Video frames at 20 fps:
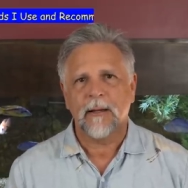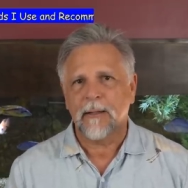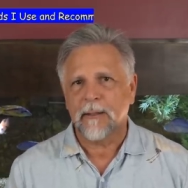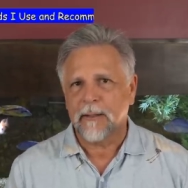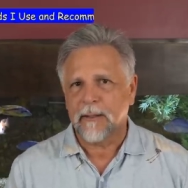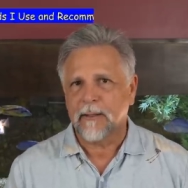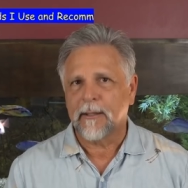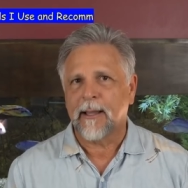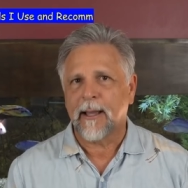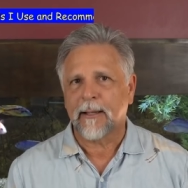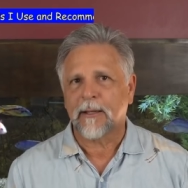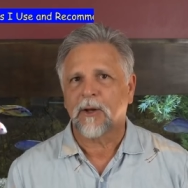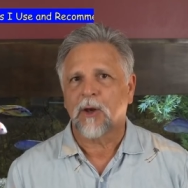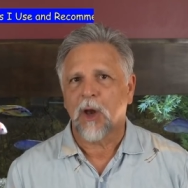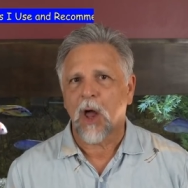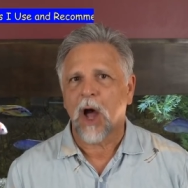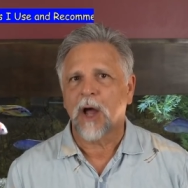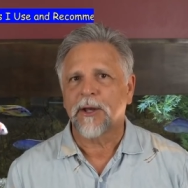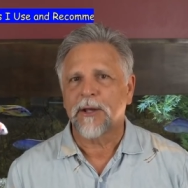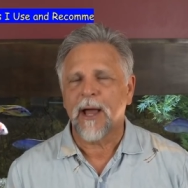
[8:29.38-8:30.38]
get
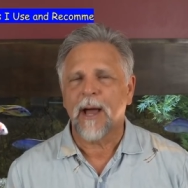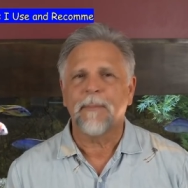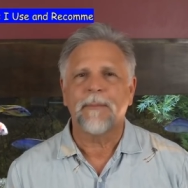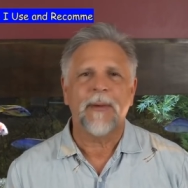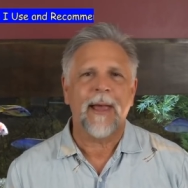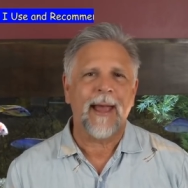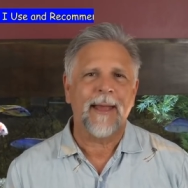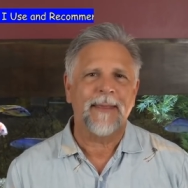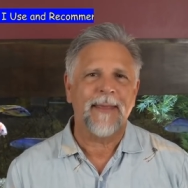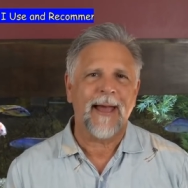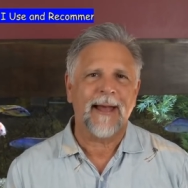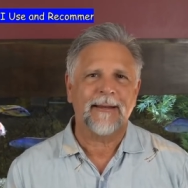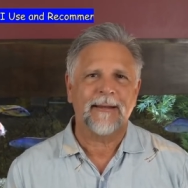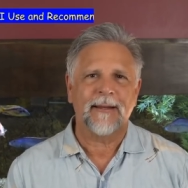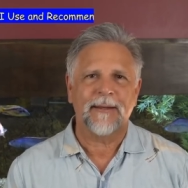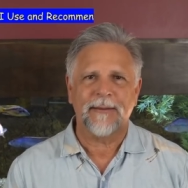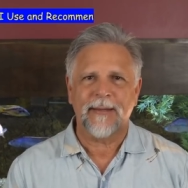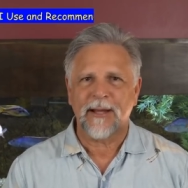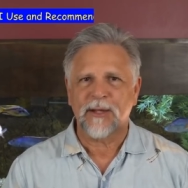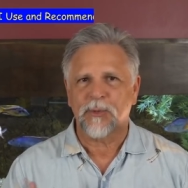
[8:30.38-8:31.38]
clogged up and that
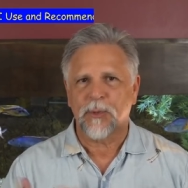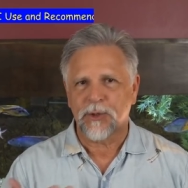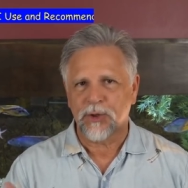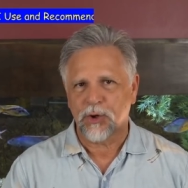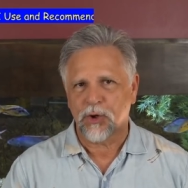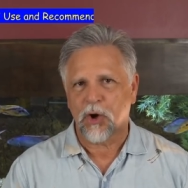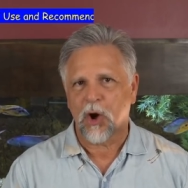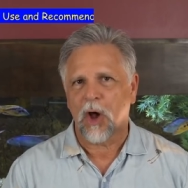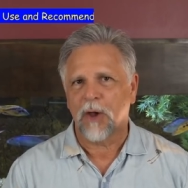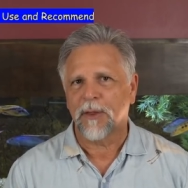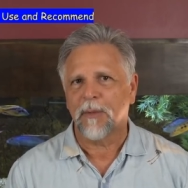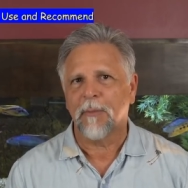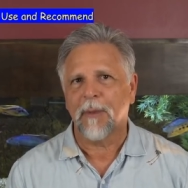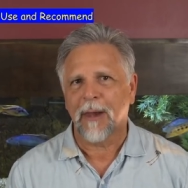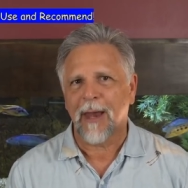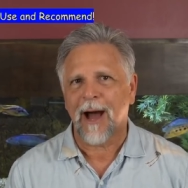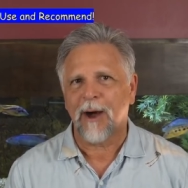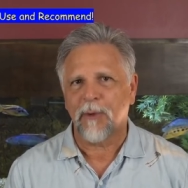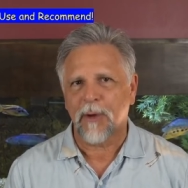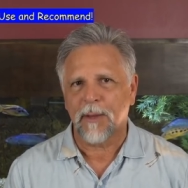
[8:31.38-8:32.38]
that's what you call the
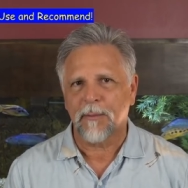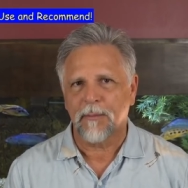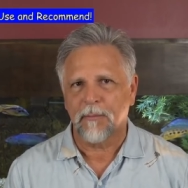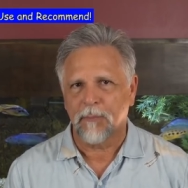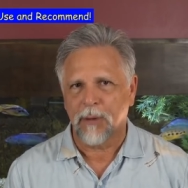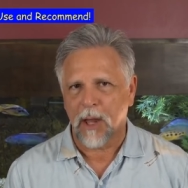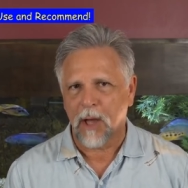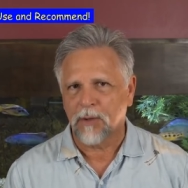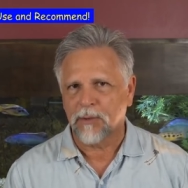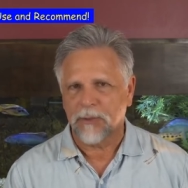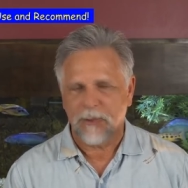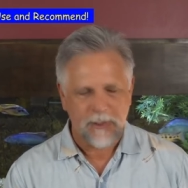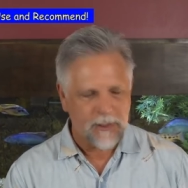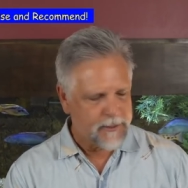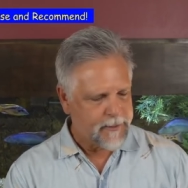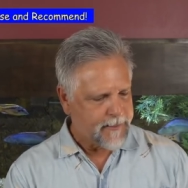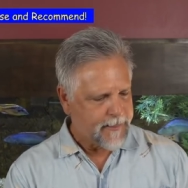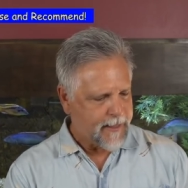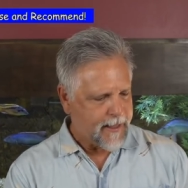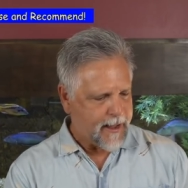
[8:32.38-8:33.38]
Malawi bloat.
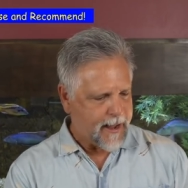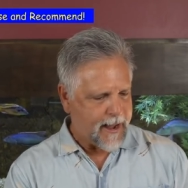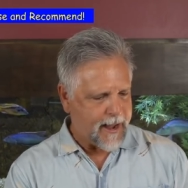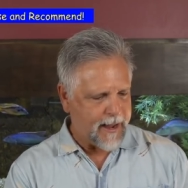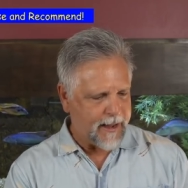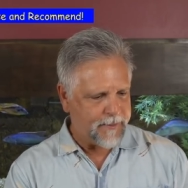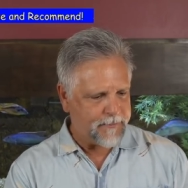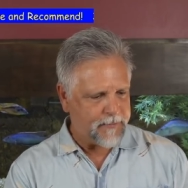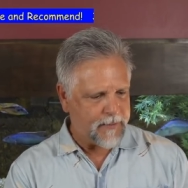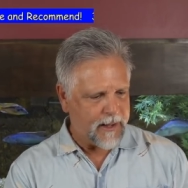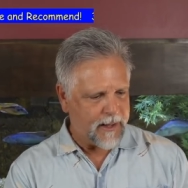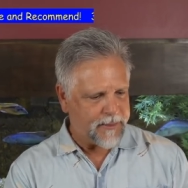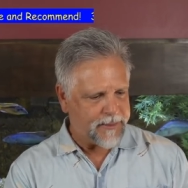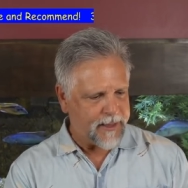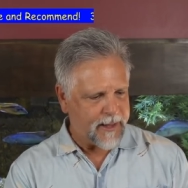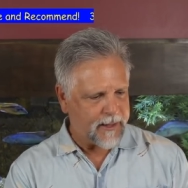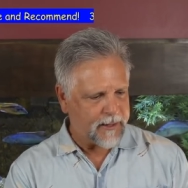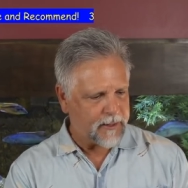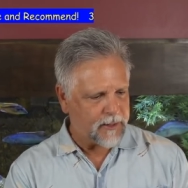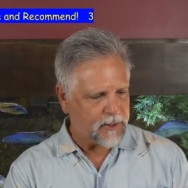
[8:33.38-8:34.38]
I uh,
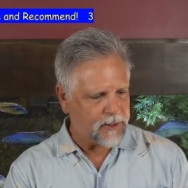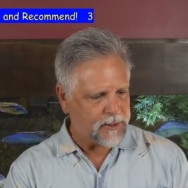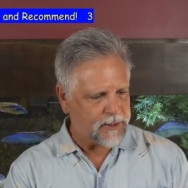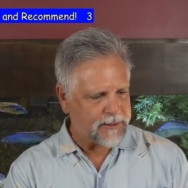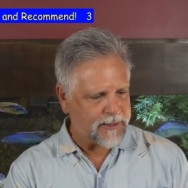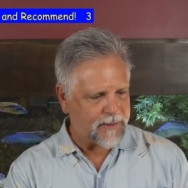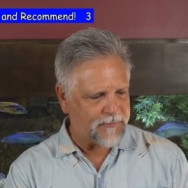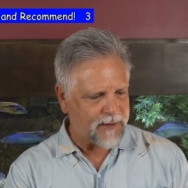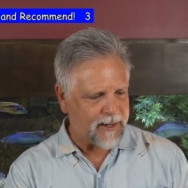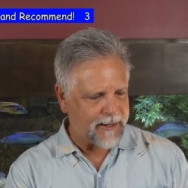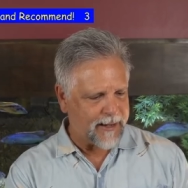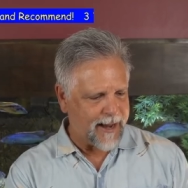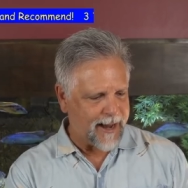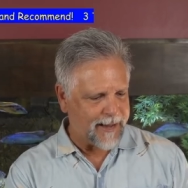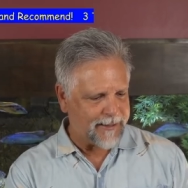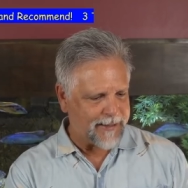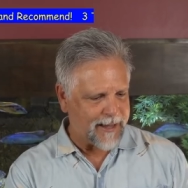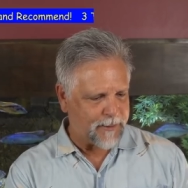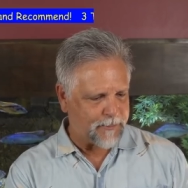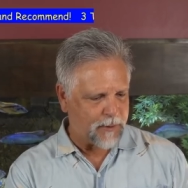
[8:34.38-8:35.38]
thank goodness have not
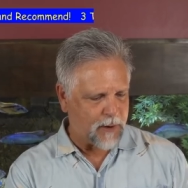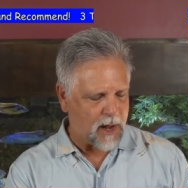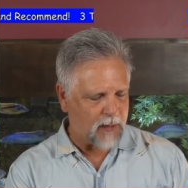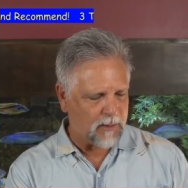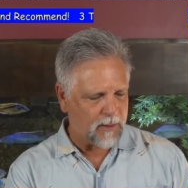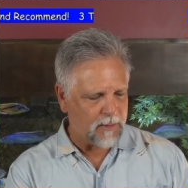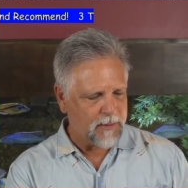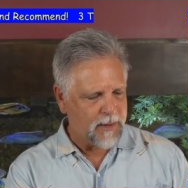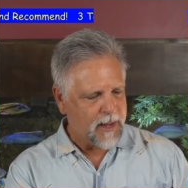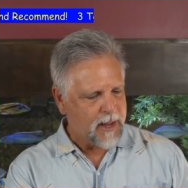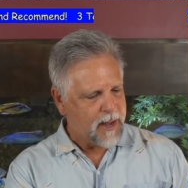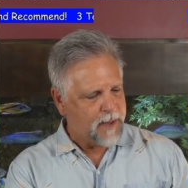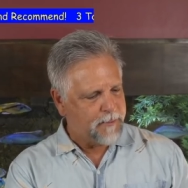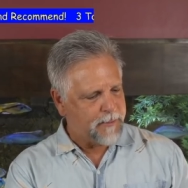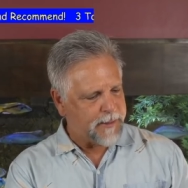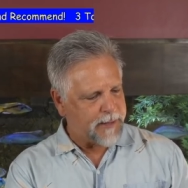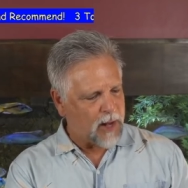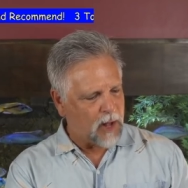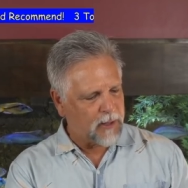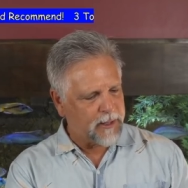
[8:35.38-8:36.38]
had that problem,
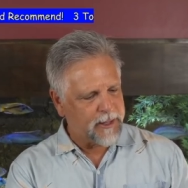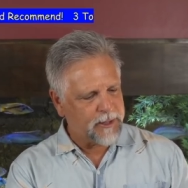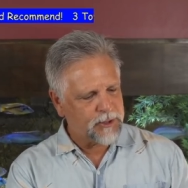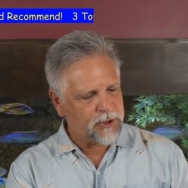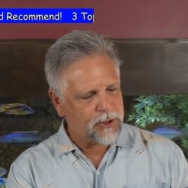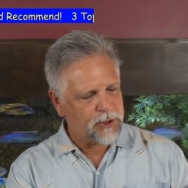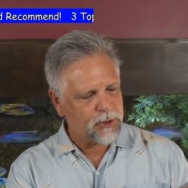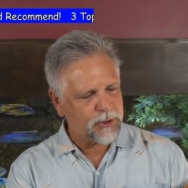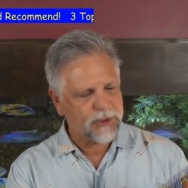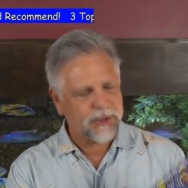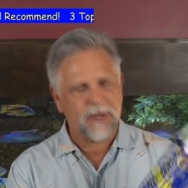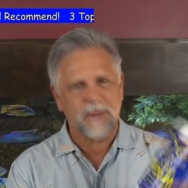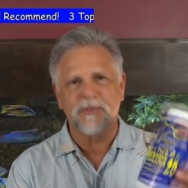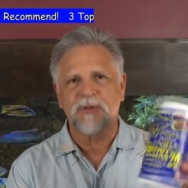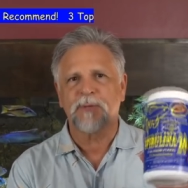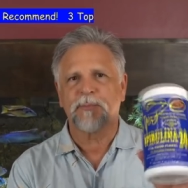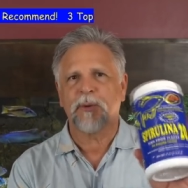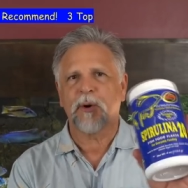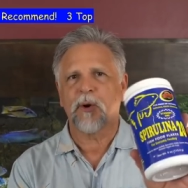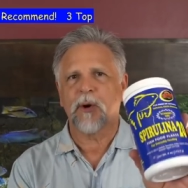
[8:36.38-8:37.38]
but I'll introduce some
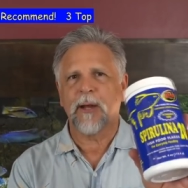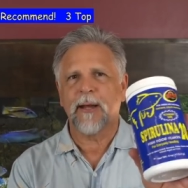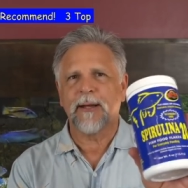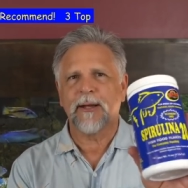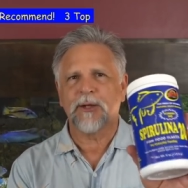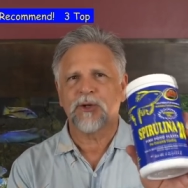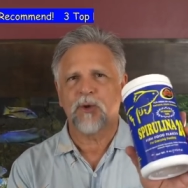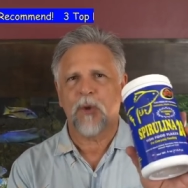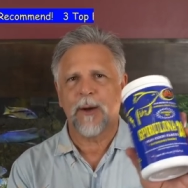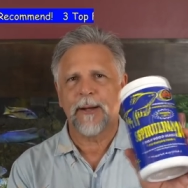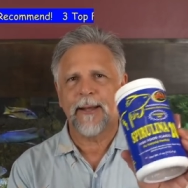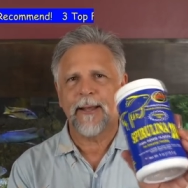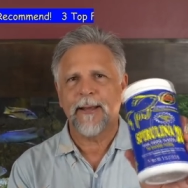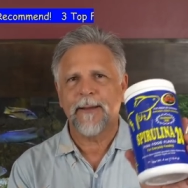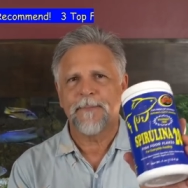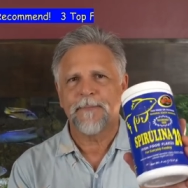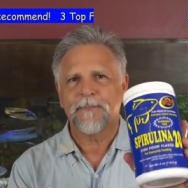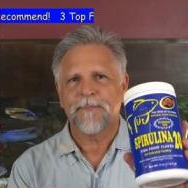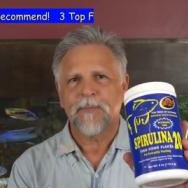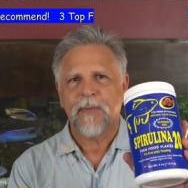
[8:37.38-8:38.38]
spirulina 20
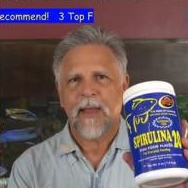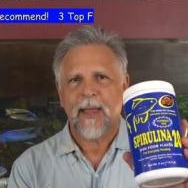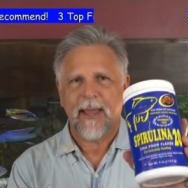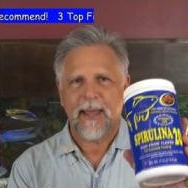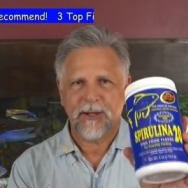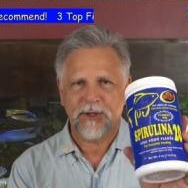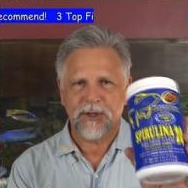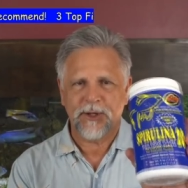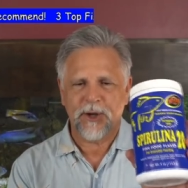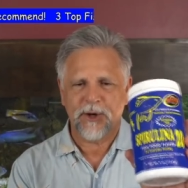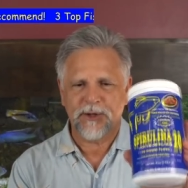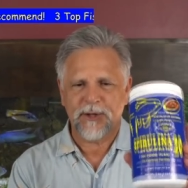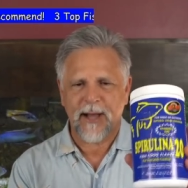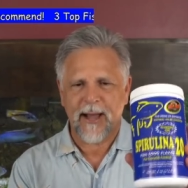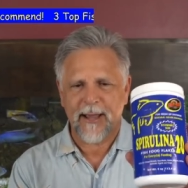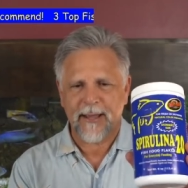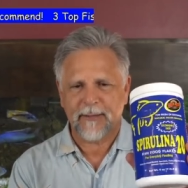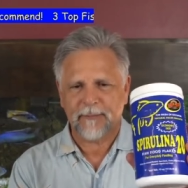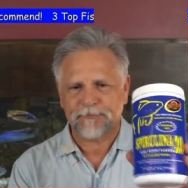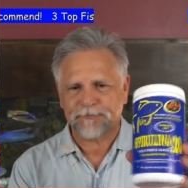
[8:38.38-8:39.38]
into their
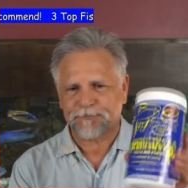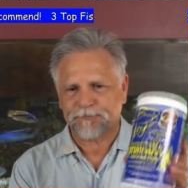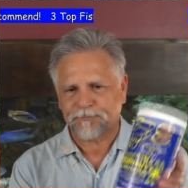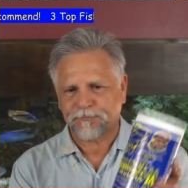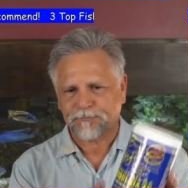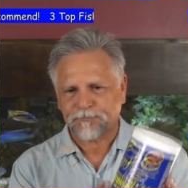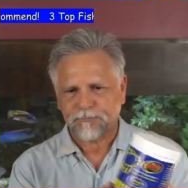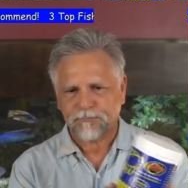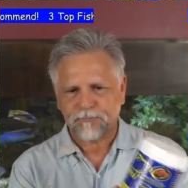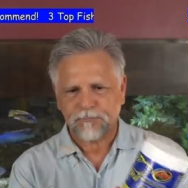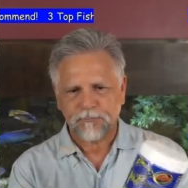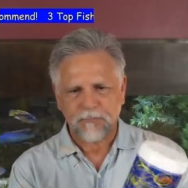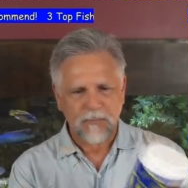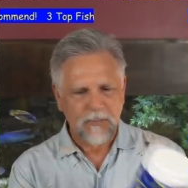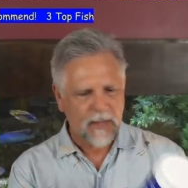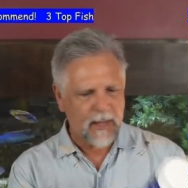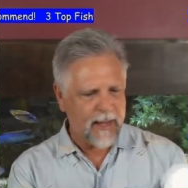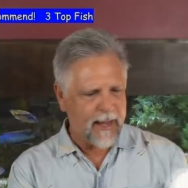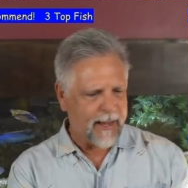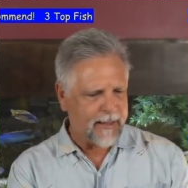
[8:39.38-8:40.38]
diet.
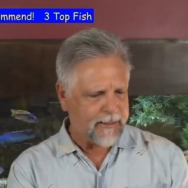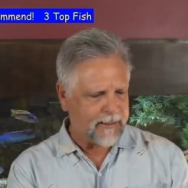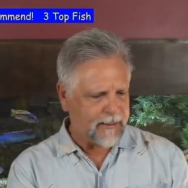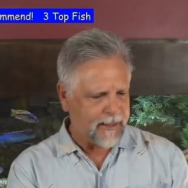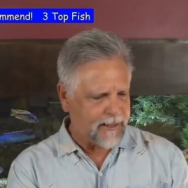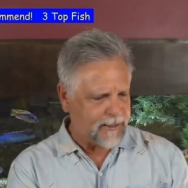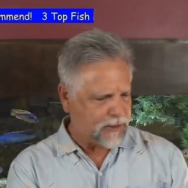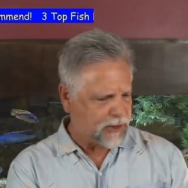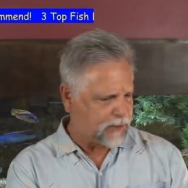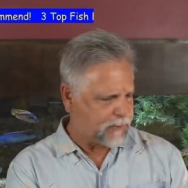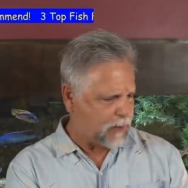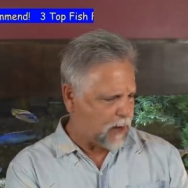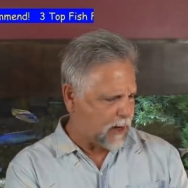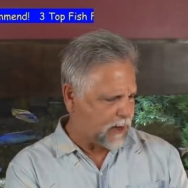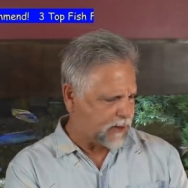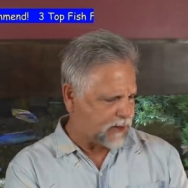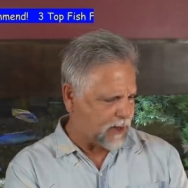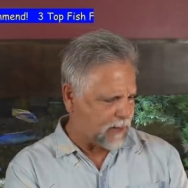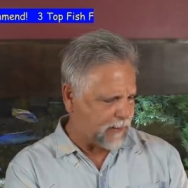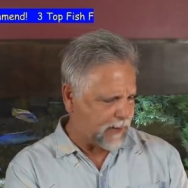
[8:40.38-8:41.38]
And a lot of these
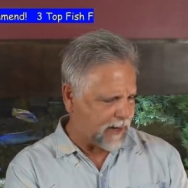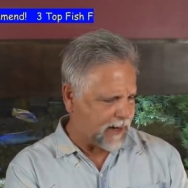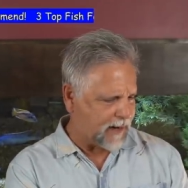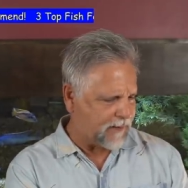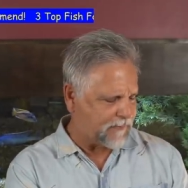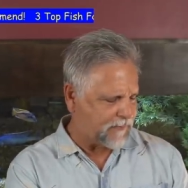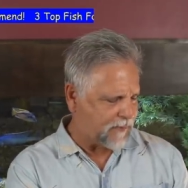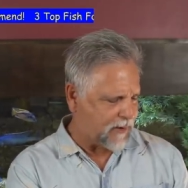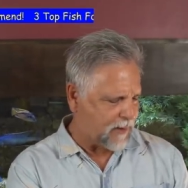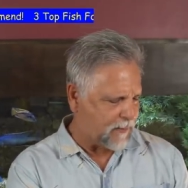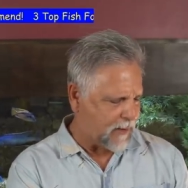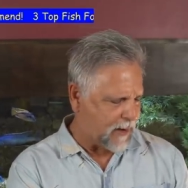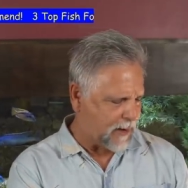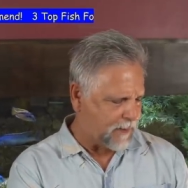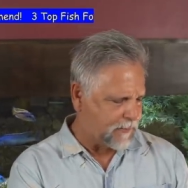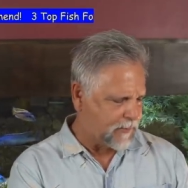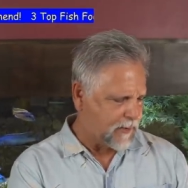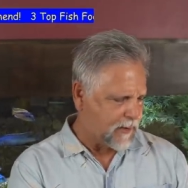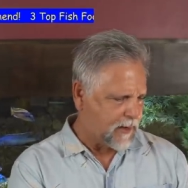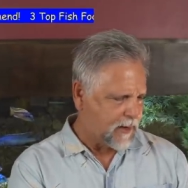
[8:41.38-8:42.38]
products I pick up from uh,
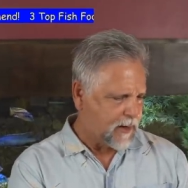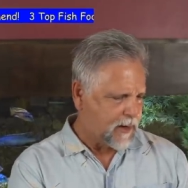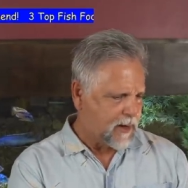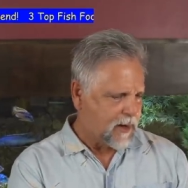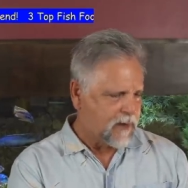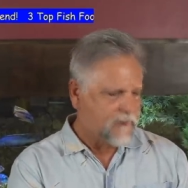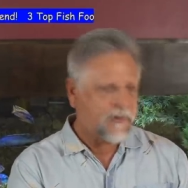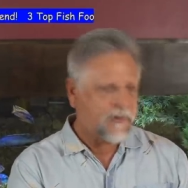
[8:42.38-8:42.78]
from